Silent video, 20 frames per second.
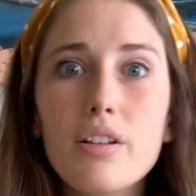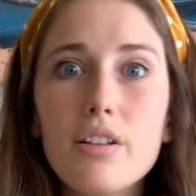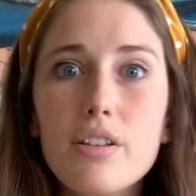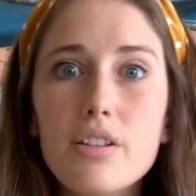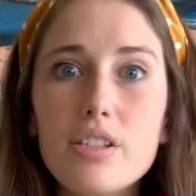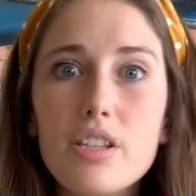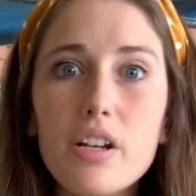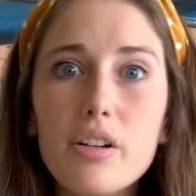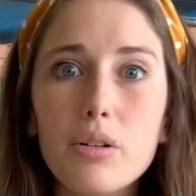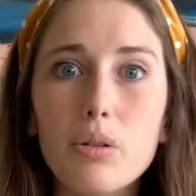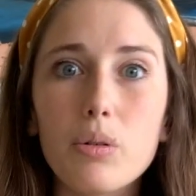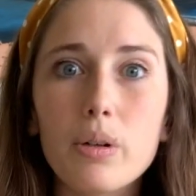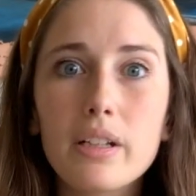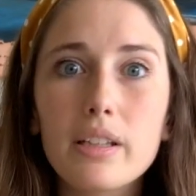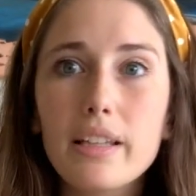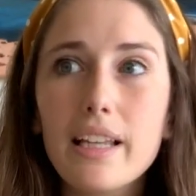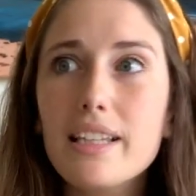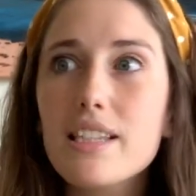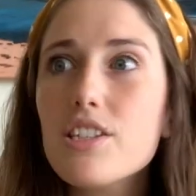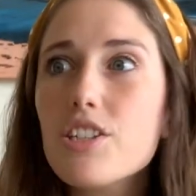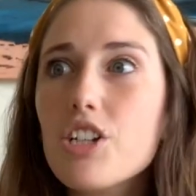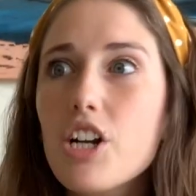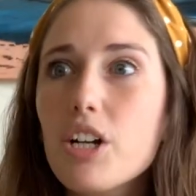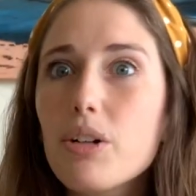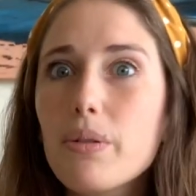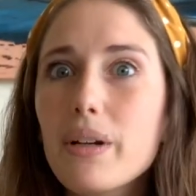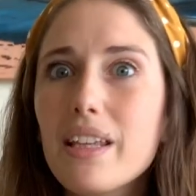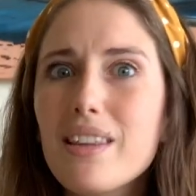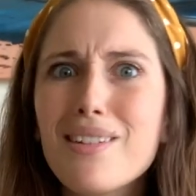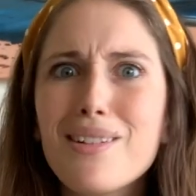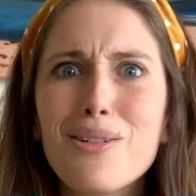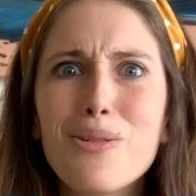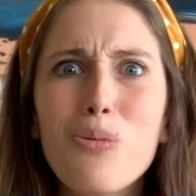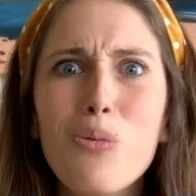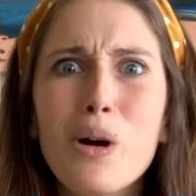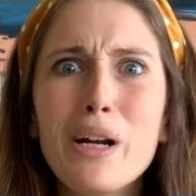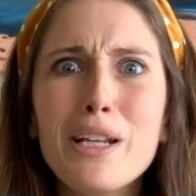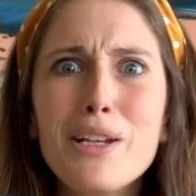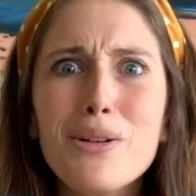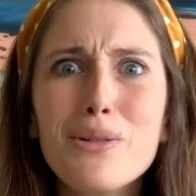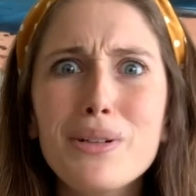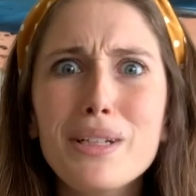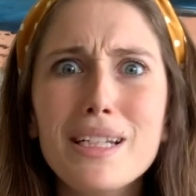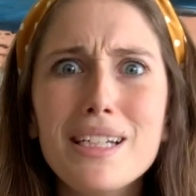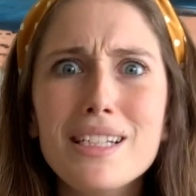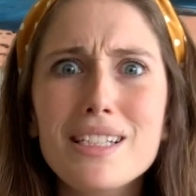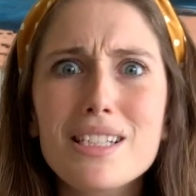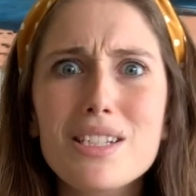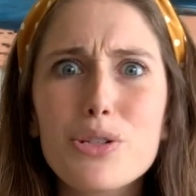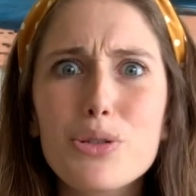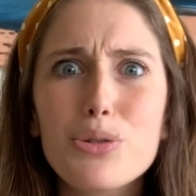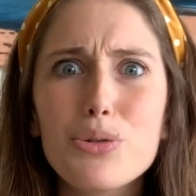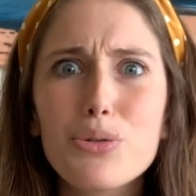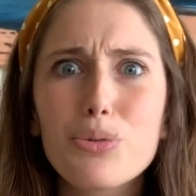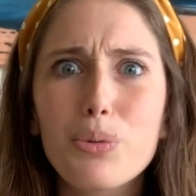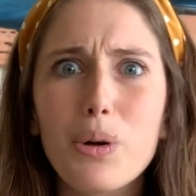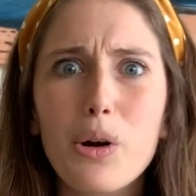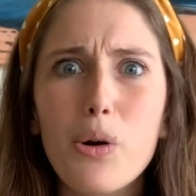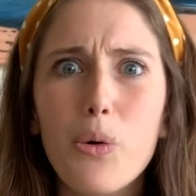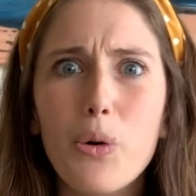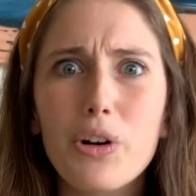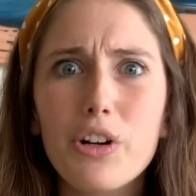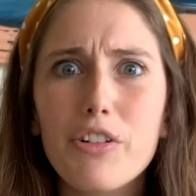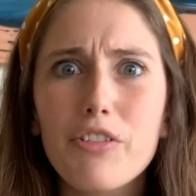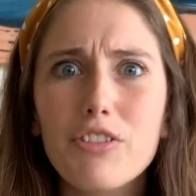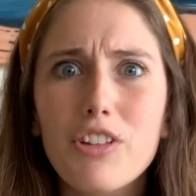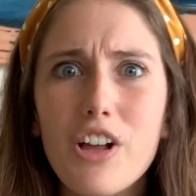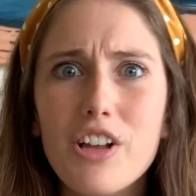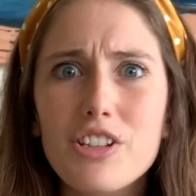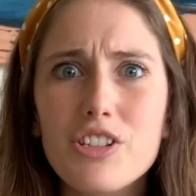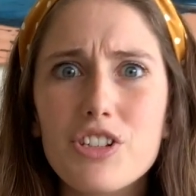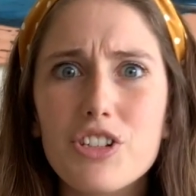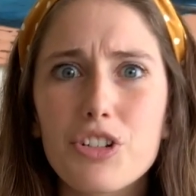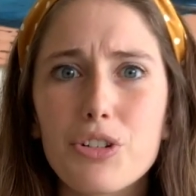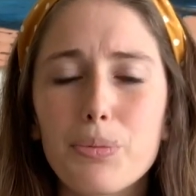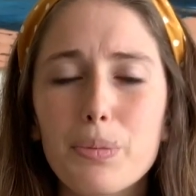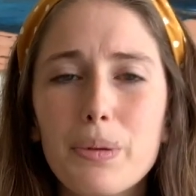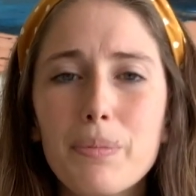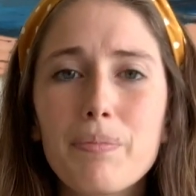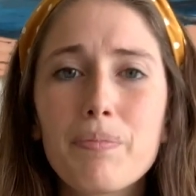So let's start with, what do you need to record a FLOSSTUBE?